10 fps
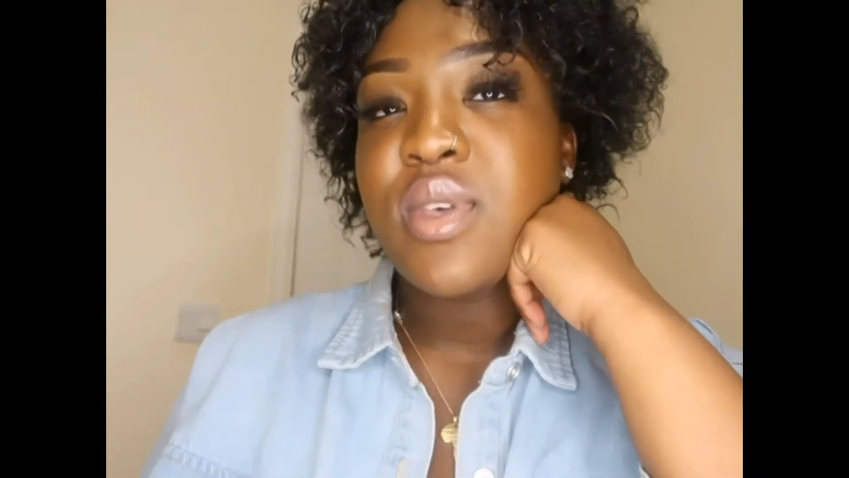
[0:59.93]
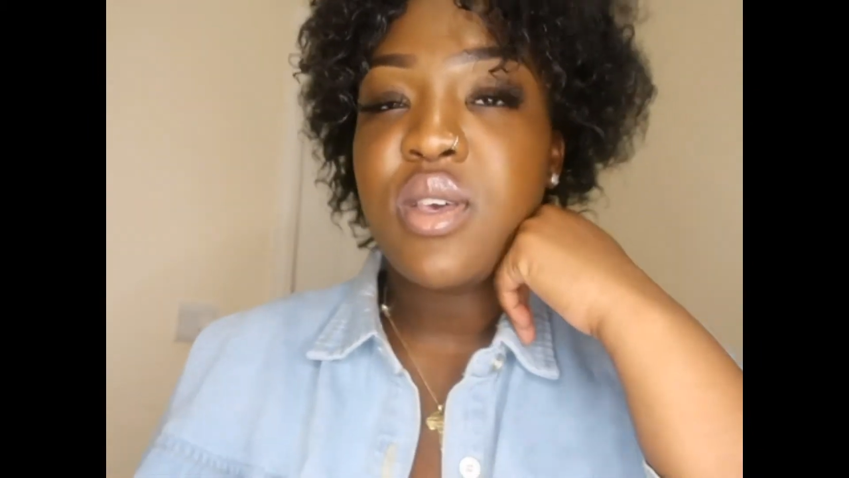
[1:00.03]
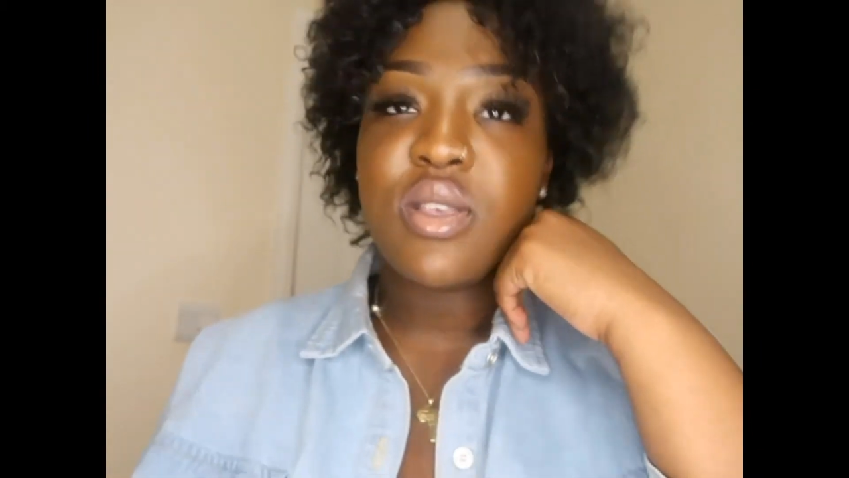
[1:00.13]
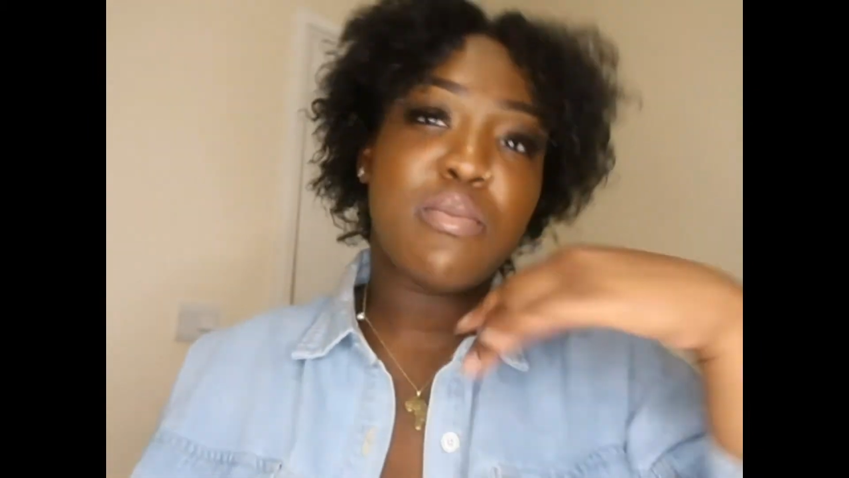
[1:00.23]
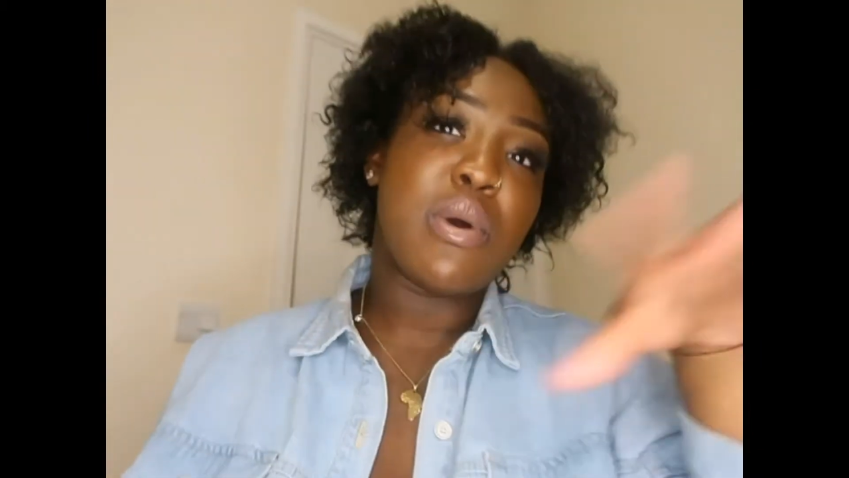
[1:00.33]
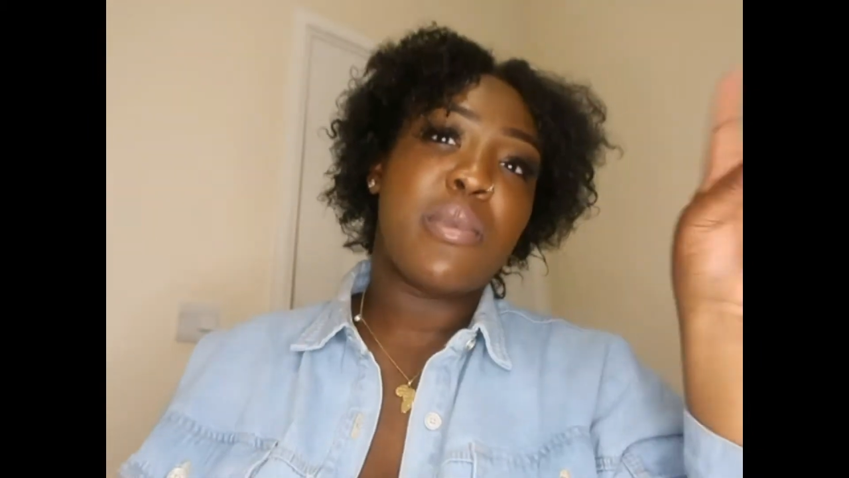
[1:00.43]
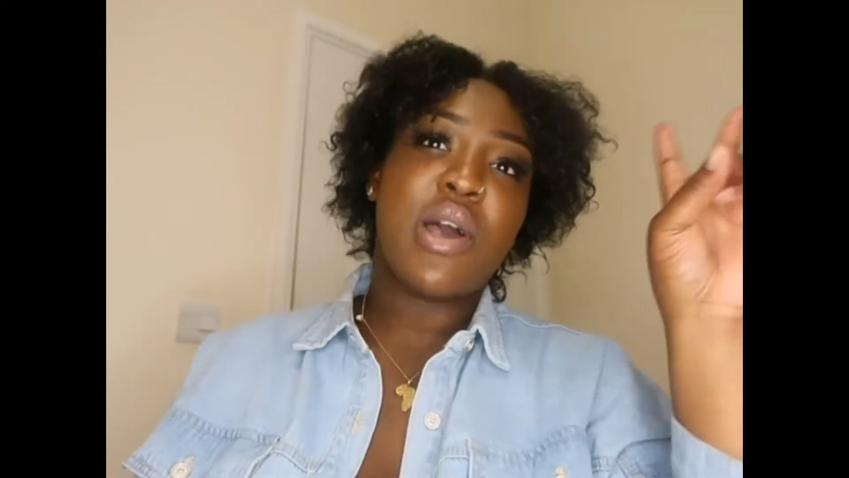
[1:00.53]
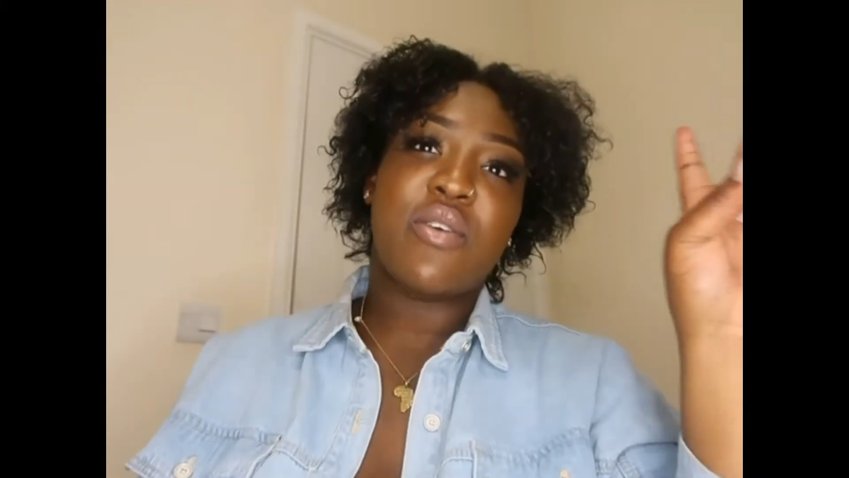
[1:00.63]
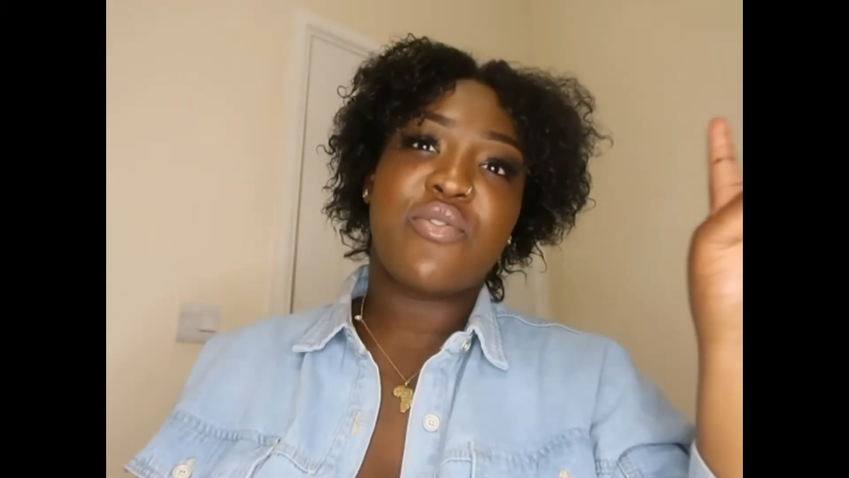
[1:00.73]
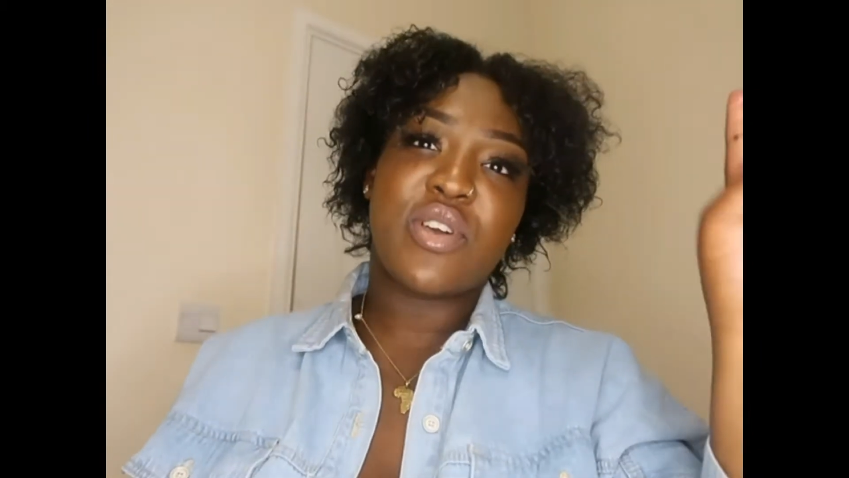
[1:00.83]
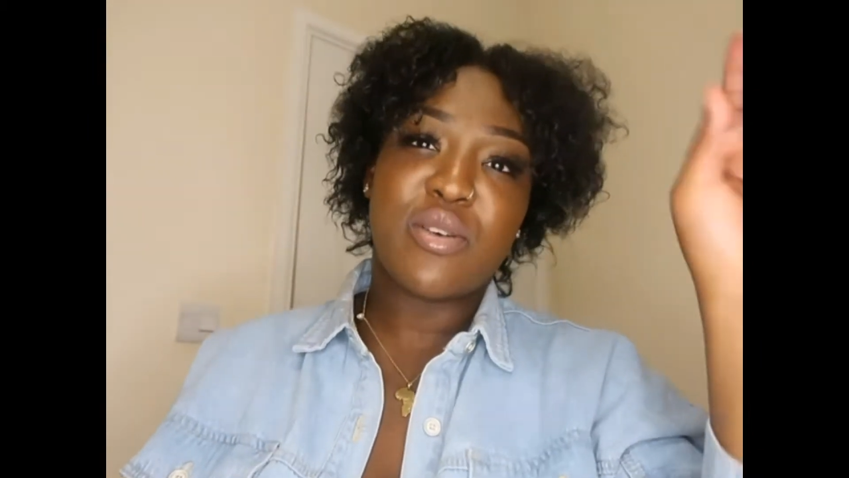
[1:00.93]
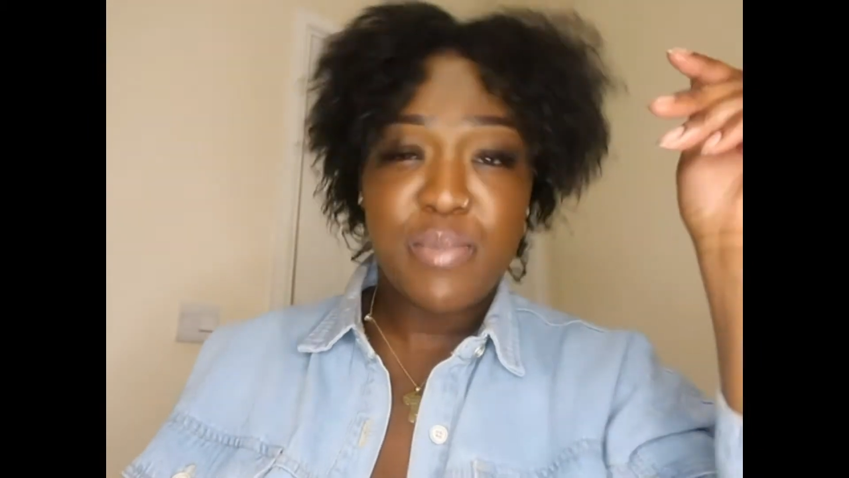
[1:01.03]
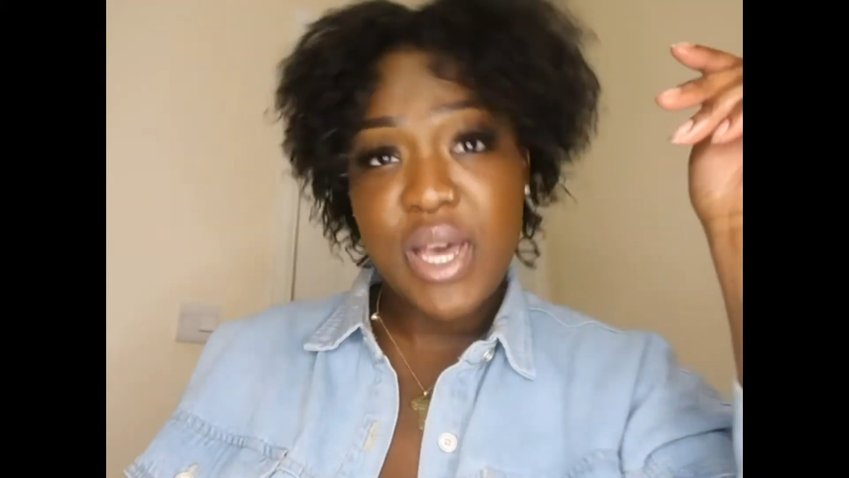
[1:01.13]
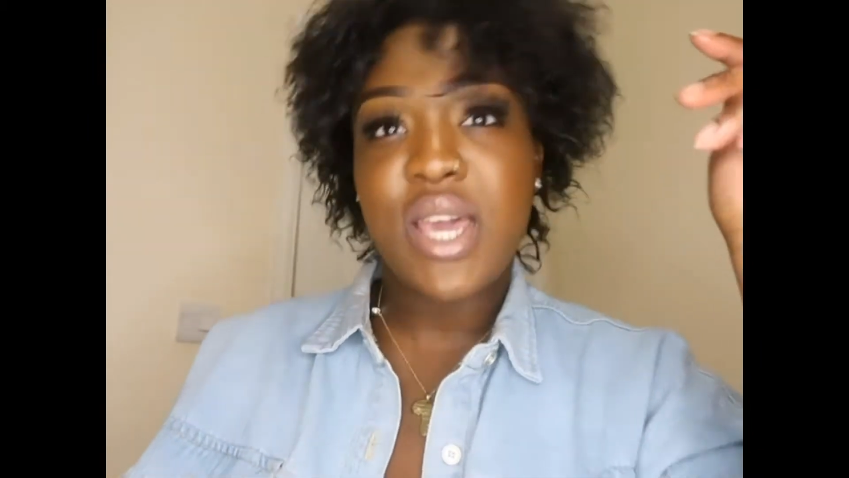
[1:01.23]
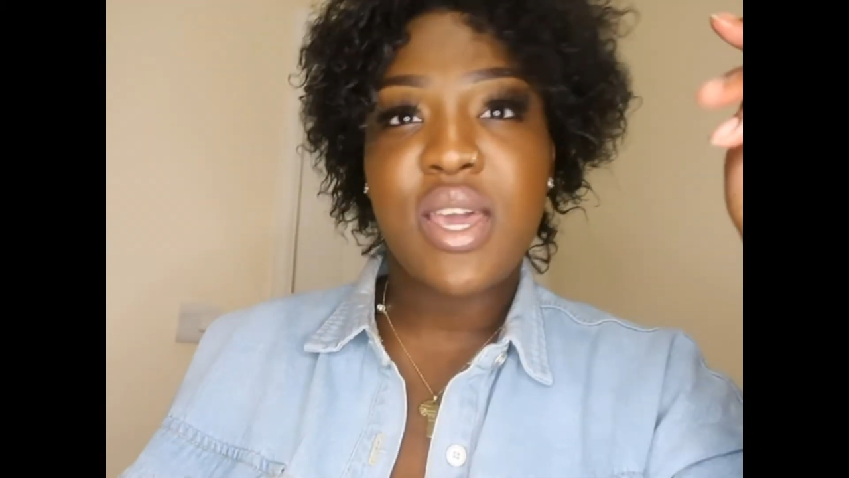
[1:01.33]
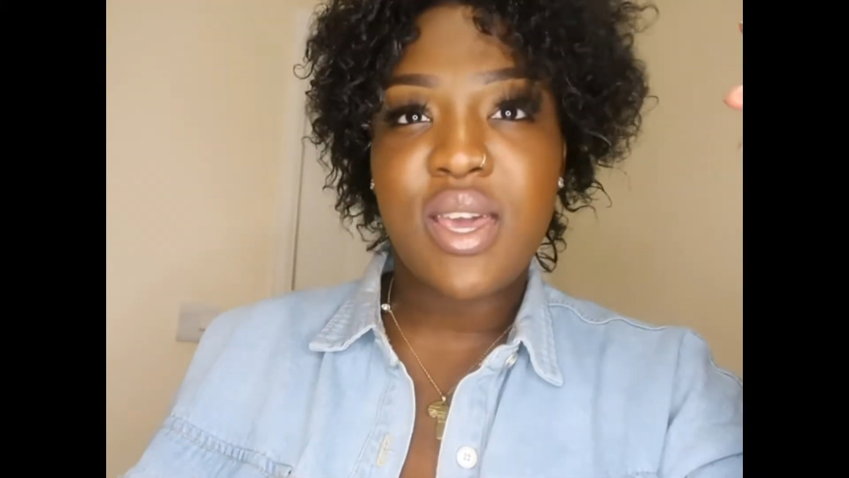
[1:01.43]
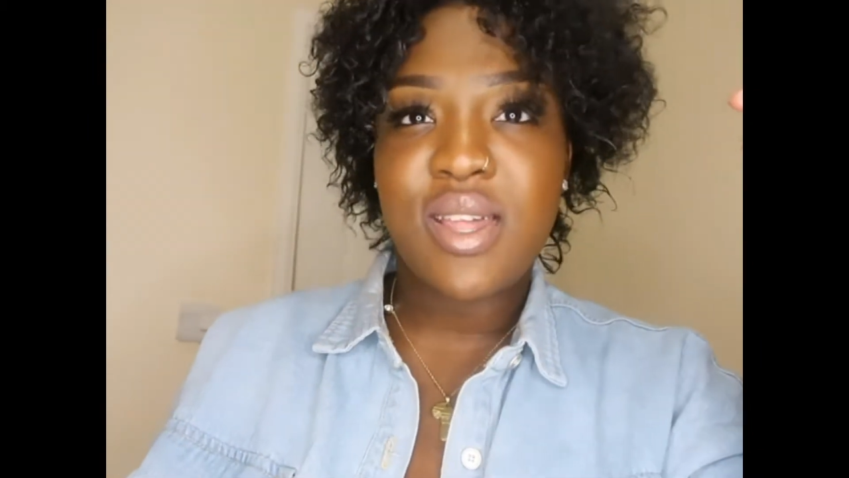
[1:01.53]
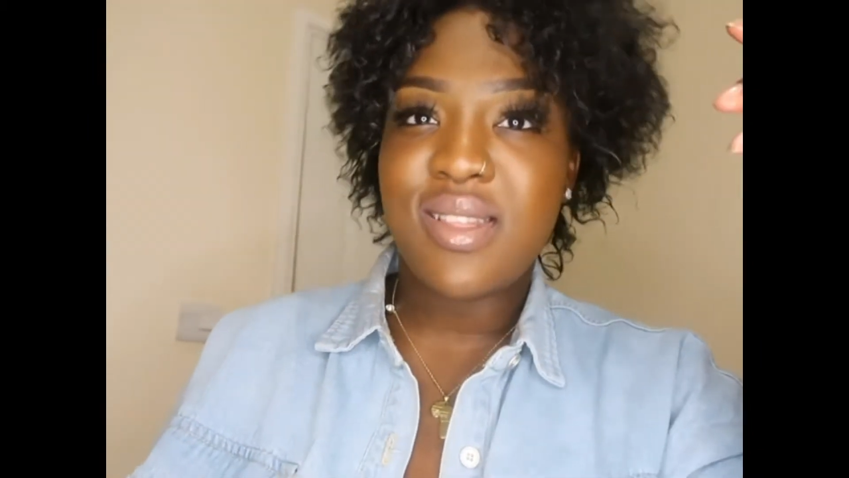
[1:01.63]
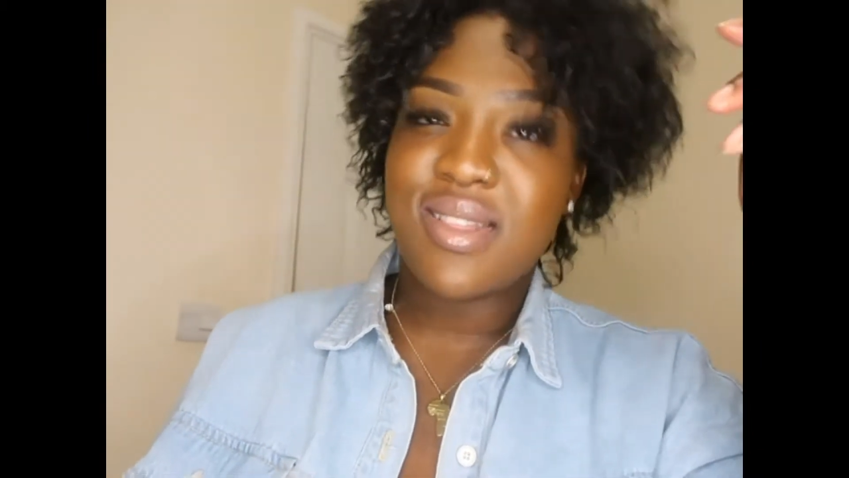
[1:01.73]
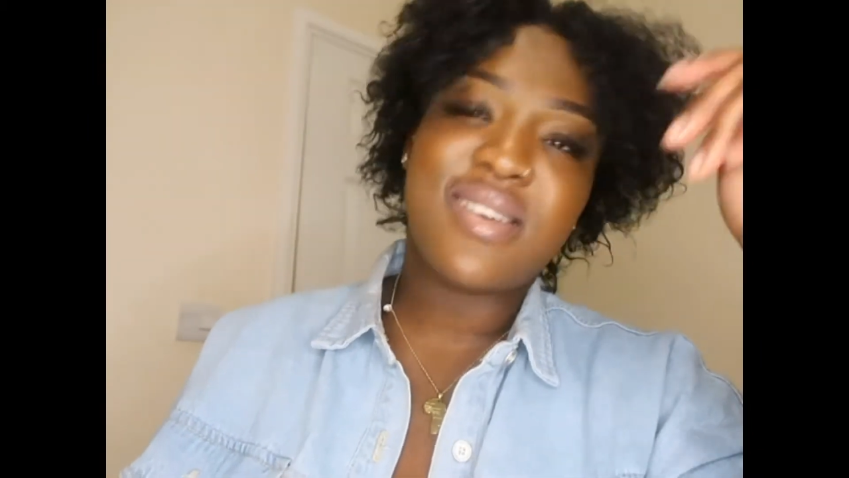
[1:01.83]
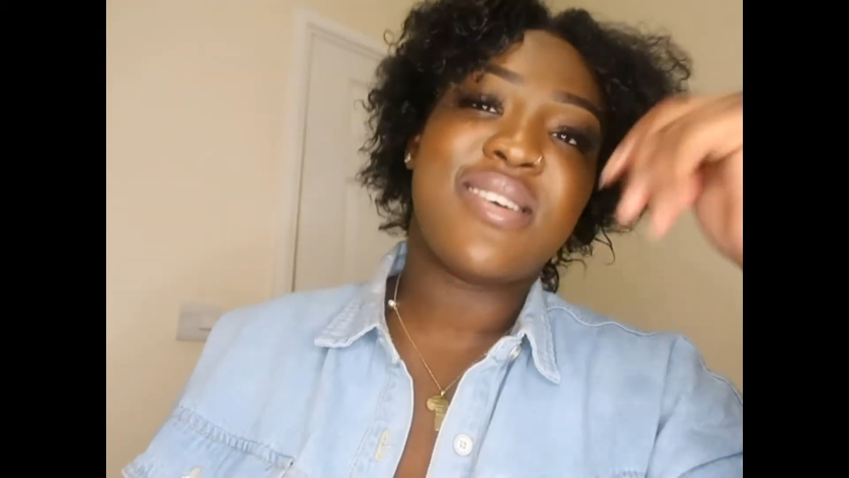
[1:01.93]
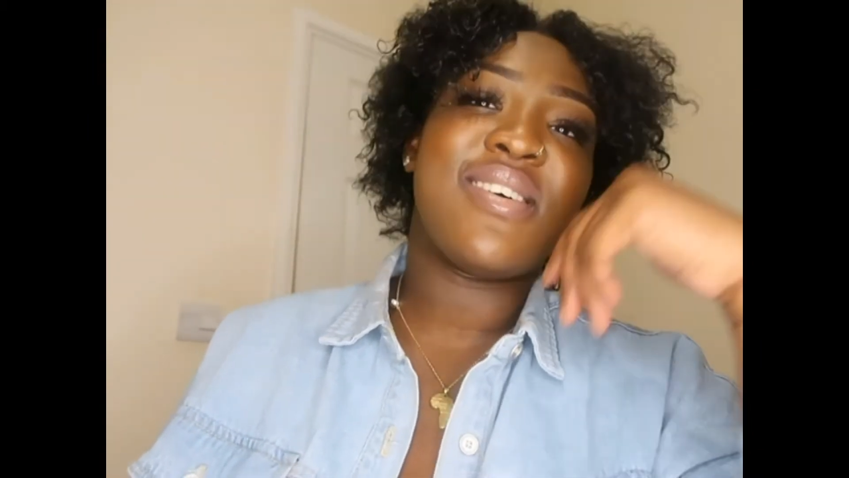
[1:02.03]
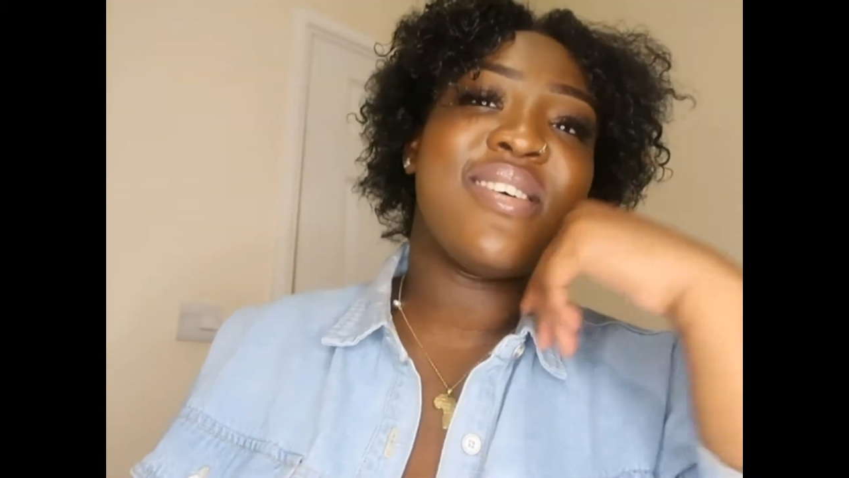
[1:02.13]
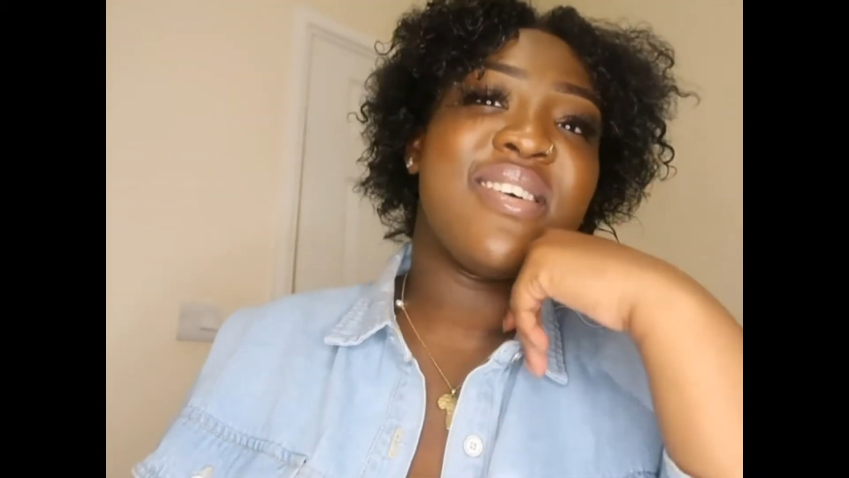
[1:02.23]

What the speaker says: It's Mama Africa back again in the cut.